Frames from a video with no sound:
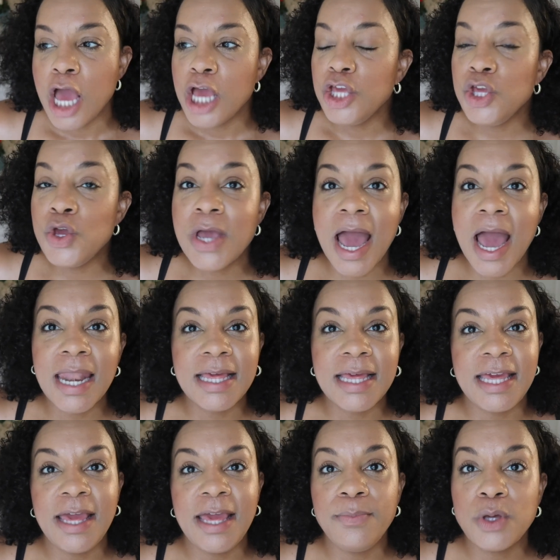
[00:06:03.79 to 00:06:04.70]
You got to
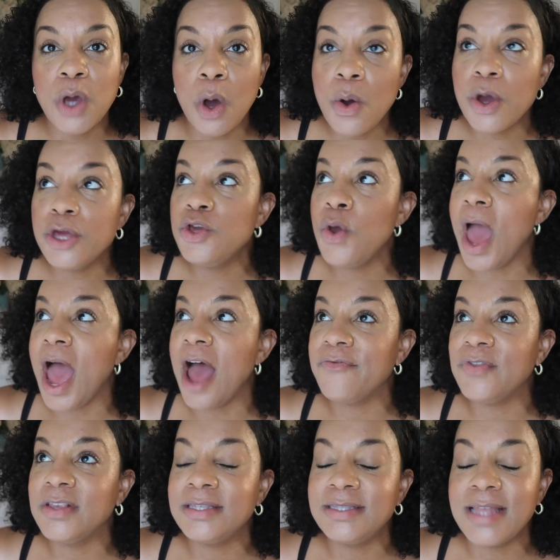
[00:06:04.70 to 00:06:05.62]
keep going. You
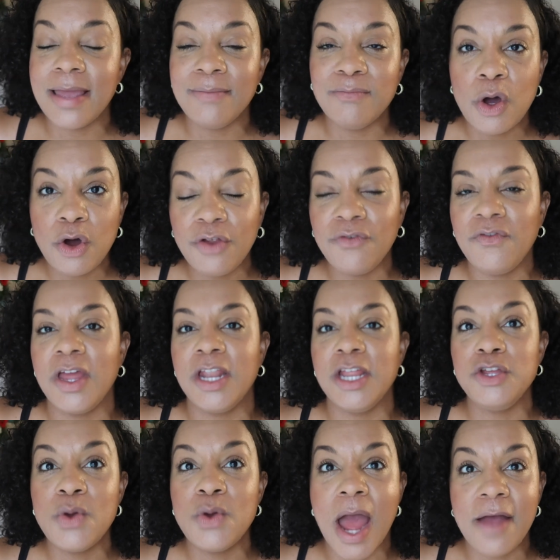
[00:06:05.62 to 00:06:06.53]
have to stay
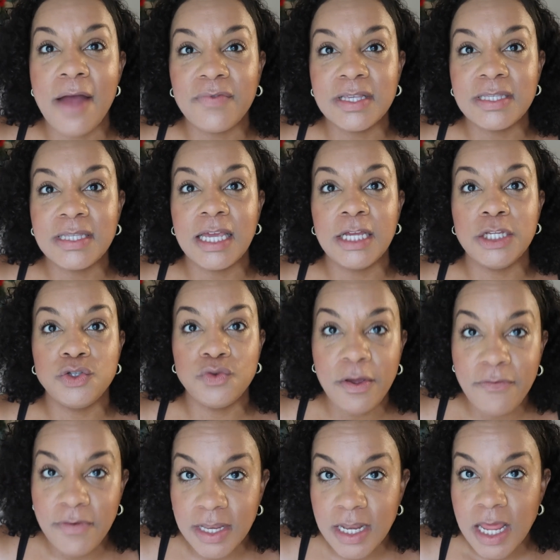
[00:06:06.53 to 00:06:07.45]
motivated. You have to stay
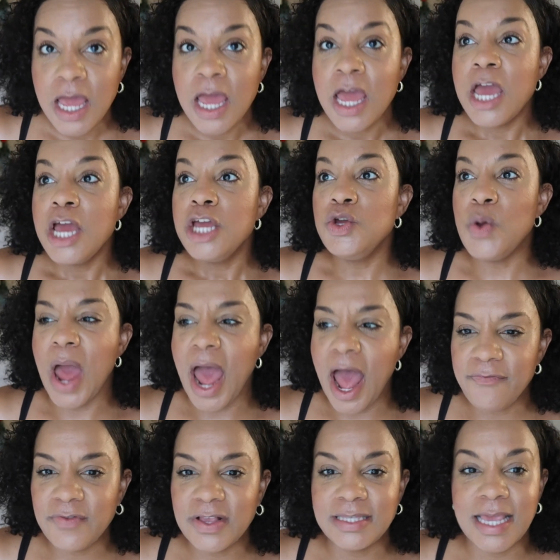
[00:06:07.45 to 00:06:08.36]
driven. You
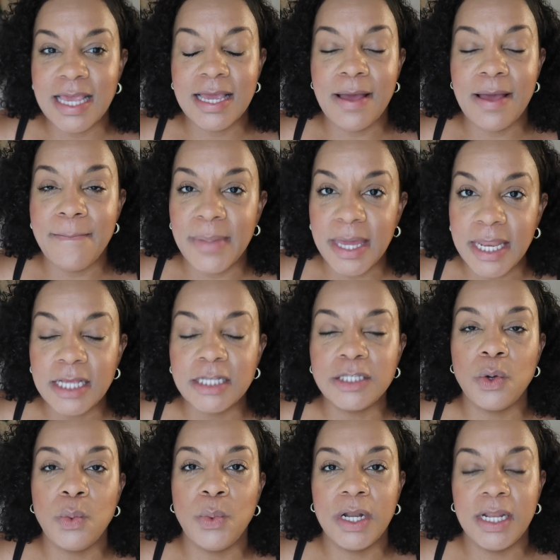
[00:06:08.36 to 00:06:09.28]
have to stay committed
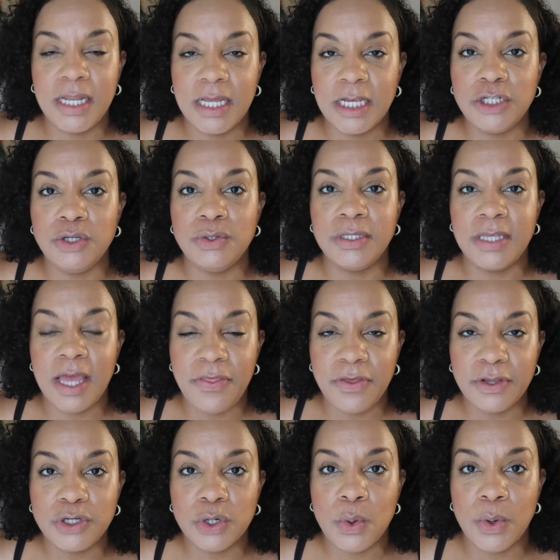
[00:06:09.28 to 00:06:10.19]
to what it is you said
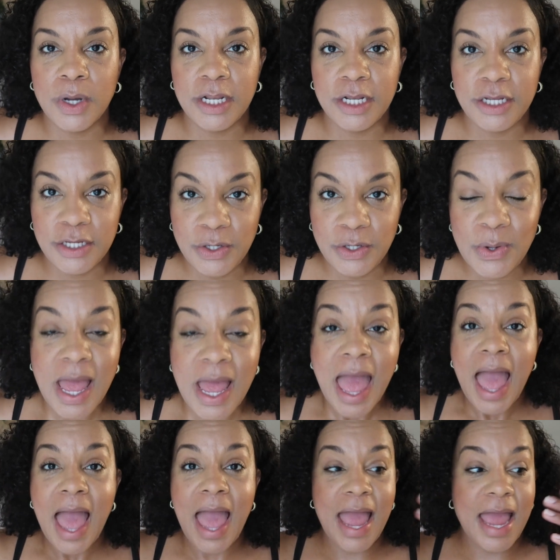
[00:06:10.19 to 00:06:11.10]
that you're going to do.
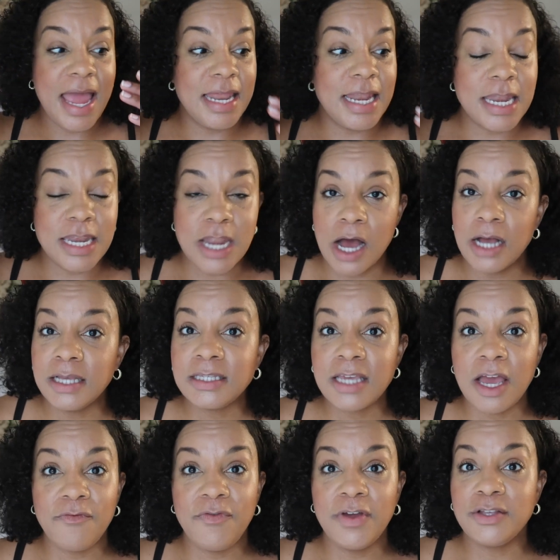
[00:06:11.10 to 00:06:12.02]
And
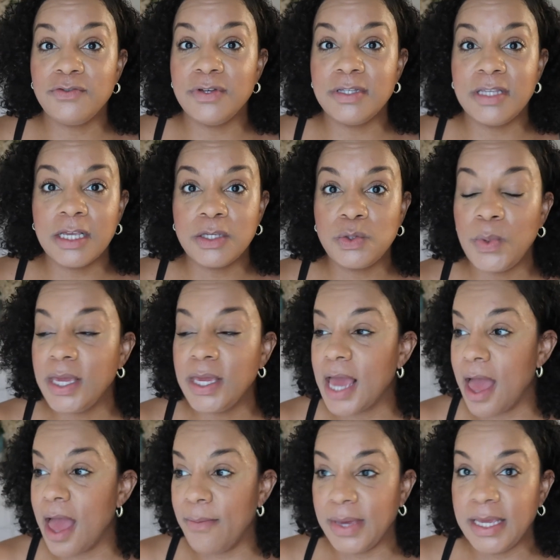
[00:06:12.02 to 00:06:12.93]
non-scale victories this
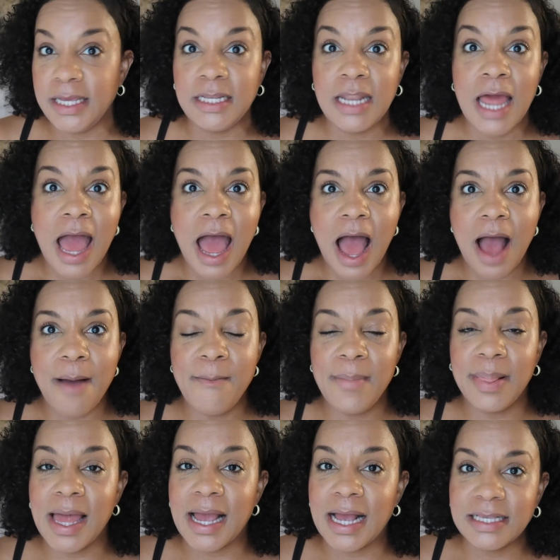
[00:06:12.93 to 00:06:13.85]
week, I mean,
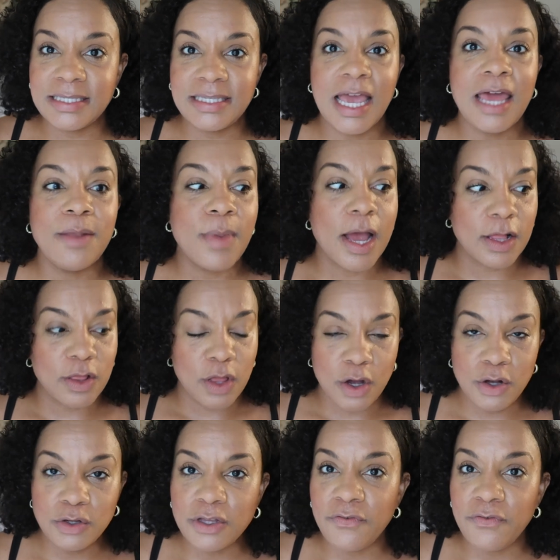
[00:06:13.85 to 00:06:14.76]
like I said, my
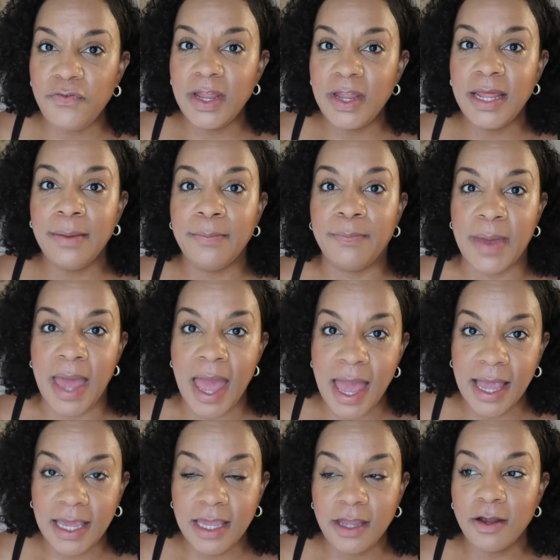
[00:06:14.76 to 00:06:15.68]
clothes are fitting
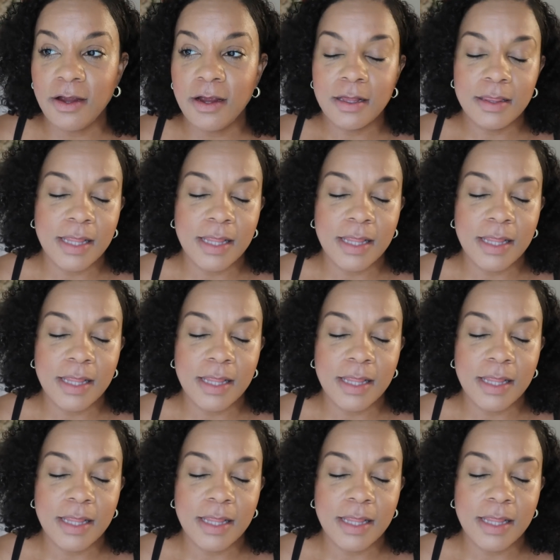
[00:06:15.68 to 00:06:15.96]
baggier.